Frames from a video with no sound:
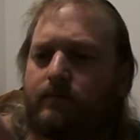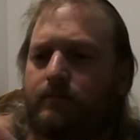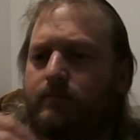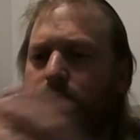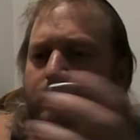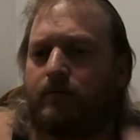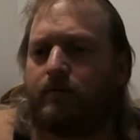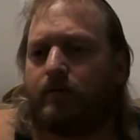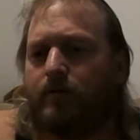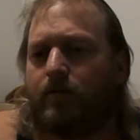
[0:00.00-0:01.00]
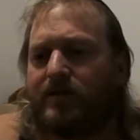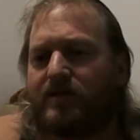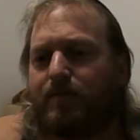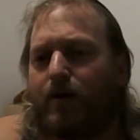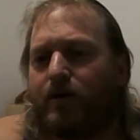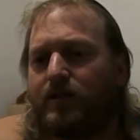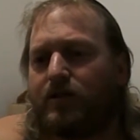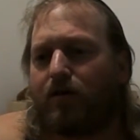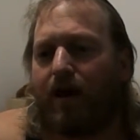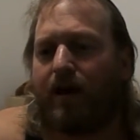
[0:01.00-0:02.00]
Nice smoky
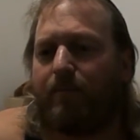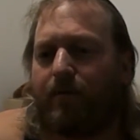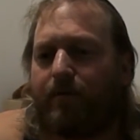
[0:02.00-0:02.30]
straight up